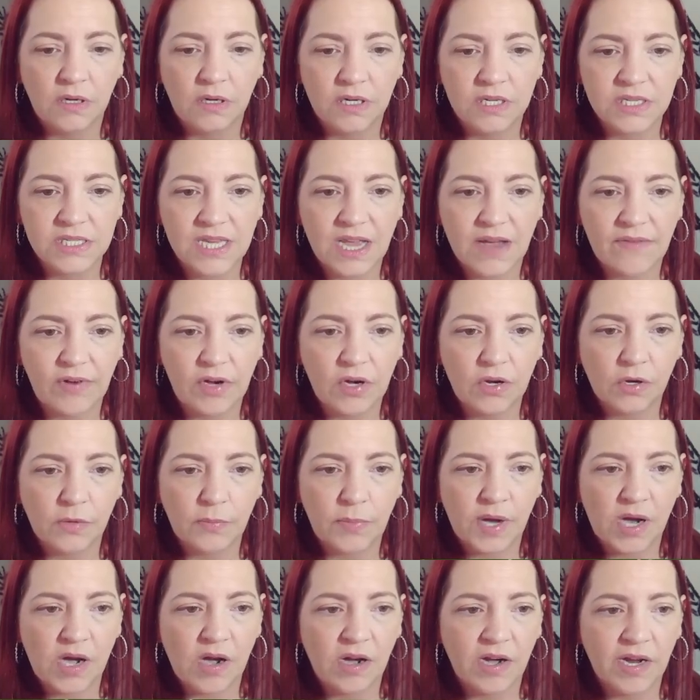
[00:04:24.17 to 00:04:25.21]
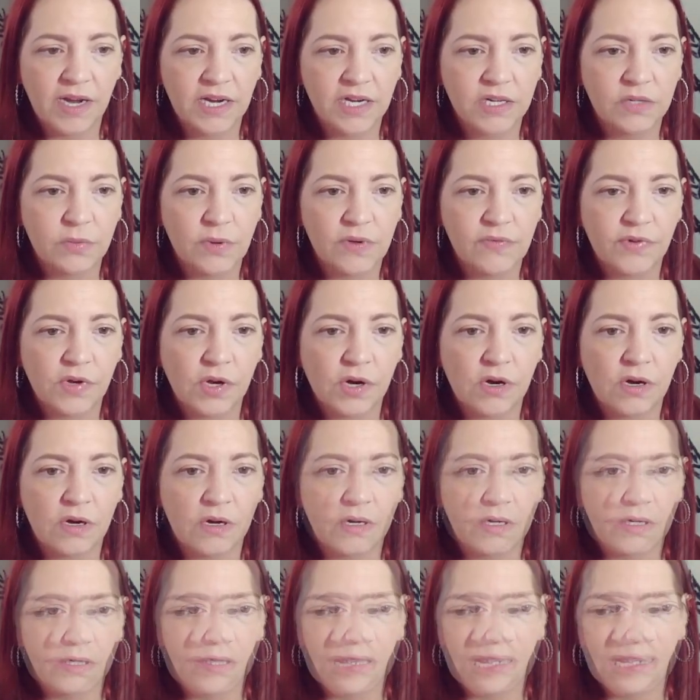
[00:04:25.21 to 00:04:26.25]
Let's have a look behind. We've
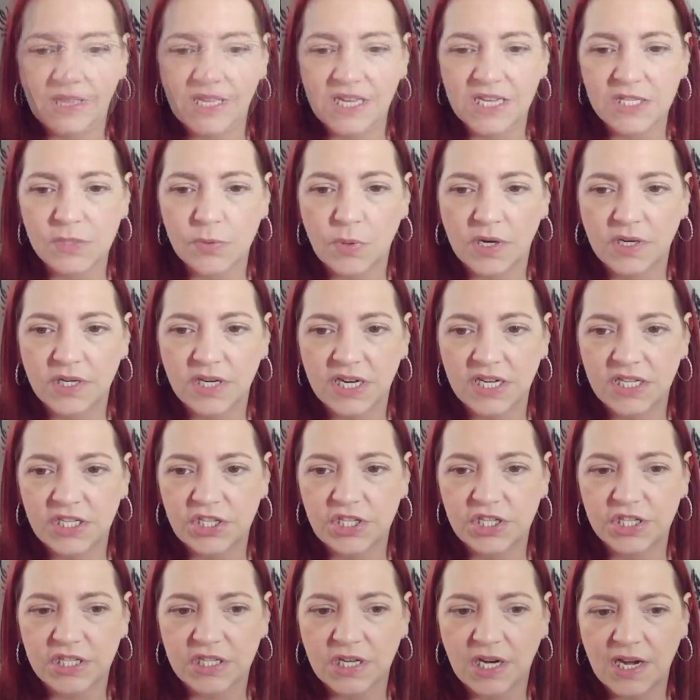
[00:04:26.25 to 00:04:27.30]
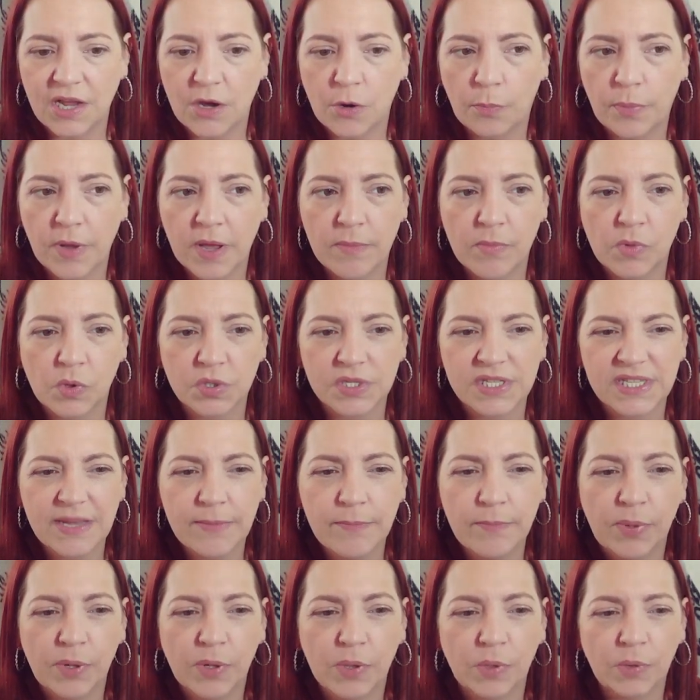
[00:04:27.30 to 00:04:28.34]
got... This one is just a little bit more
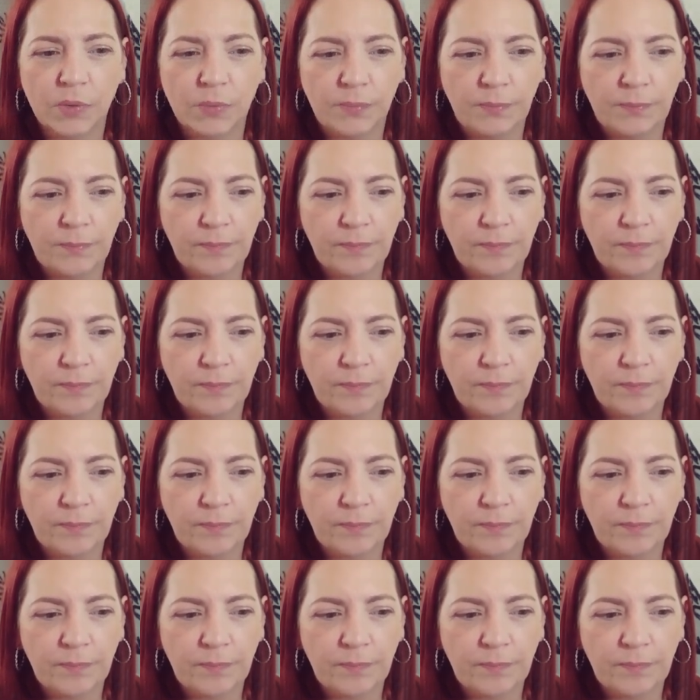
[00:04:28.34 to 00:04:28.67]
simple.